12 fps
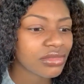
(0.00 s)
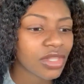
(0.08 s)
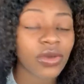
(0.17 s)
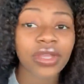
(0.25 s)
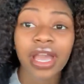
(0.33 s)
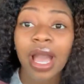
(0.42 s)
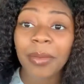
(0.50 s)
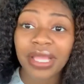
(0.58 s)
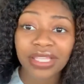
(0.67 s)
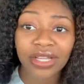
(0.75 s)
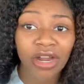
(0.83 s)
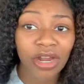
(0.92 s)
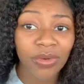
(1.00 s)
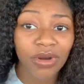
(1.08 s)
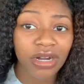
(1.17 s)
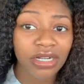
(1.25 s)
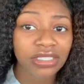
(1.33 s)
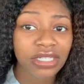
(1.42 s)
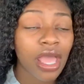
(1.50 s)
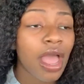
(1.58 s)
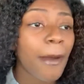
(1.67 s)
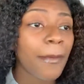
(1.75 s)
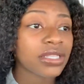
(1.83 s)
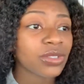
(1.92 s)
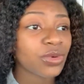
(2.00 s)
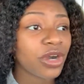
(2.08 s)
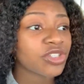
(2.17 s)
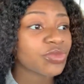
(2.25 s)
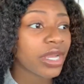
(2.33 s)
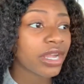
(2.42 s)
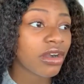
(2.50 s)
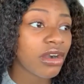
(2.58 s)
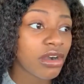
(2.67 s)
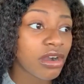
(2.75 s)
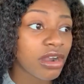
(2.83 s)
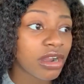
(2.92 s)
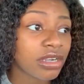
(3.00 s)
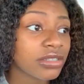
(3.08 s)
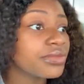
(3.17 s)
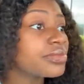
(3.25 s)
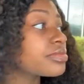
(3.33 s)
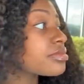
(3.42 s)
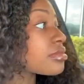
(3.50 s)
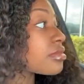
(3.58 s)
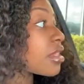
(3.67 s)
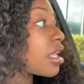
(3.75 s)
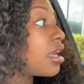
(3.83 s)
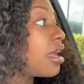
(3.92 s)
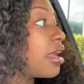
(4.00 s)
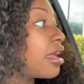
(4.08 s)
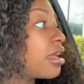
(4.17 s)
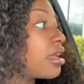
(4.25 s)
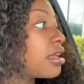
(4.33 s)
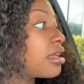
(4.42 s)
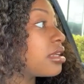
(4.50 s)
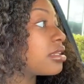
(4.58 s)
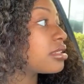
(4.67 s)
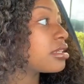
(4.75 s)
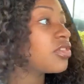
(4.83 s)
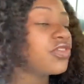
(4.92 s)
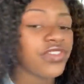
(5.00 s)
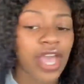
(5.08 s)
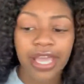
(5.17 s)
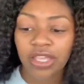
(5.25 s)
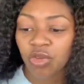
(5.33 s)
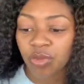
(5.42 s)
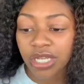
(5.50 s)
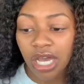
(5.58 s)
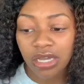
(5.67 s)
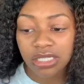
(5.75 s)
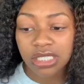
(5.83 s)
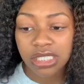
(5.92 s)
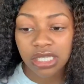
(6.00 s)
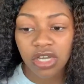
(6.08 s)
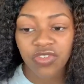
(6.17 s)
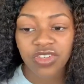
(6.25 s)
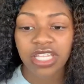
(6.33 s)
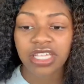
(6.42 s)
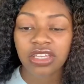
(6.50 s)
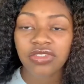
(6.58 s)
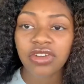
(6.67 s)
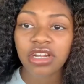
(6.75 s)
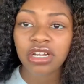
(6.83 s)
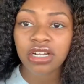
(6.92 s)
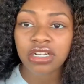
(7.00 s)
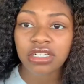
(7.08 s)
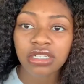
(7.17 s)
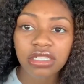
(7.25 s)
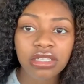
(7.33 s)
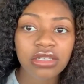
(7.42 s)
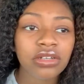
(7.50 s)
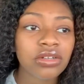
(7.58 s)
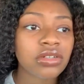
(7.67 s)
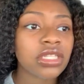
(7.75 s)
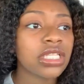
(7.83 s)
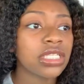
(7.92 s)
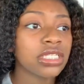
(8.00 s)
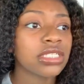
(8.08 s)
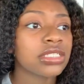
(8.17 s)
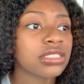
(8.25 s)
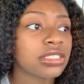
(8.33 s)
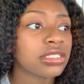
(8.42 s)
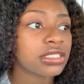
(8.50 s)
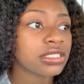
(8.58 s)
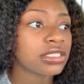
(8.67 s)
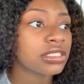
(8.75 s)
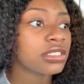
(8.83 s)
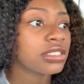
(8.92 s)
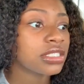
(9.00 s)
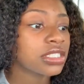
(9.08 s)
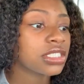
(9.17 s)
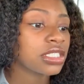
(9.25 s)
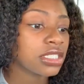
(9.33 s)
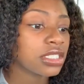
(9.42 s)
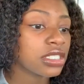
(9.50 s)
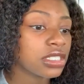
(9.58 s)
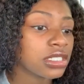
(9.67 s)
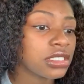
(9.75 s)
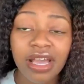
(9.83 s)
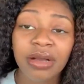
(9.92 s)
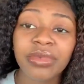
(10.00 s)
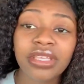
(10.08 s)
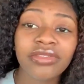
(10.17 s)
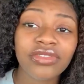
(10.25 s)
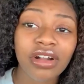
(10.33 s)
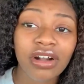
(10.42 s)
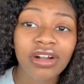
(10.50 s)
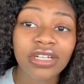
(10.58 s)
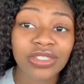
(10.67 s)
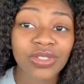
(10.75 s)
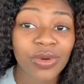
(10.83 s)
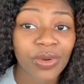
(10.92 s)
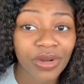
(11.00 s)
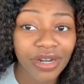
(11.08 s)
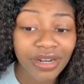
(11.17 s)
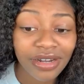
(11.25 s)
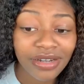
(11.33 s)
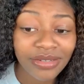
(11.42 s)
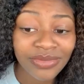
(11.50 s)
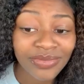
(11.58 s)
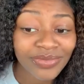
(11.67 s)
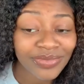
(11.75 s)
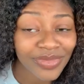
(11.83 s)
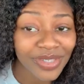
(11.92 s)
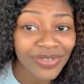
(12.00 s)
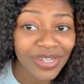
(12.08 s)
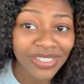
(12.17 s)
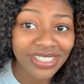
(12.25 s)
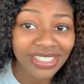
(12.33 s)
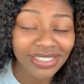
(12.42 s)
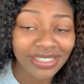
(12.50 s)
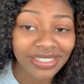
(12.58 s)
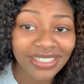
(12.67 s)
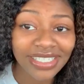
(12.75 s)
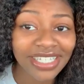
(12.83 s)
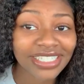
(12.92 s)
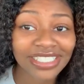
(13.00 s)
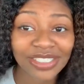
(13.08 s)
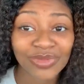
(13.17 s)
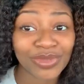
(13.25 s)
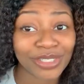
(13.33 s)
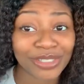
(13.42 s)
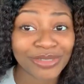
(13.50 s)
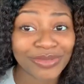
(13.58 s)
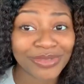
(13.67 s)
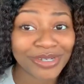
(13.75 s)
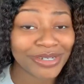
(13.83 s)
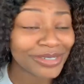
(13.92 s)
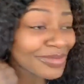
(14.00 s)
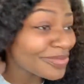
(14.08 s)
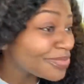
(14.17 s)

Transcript: Oh yeah, I'm at the car wash. I'm about to wash my car and vacuum it out and stuff and like give her a good little cleaning conditioning because she needed it i'm gonna give y'all a tour of how she looks like she's really cute y'all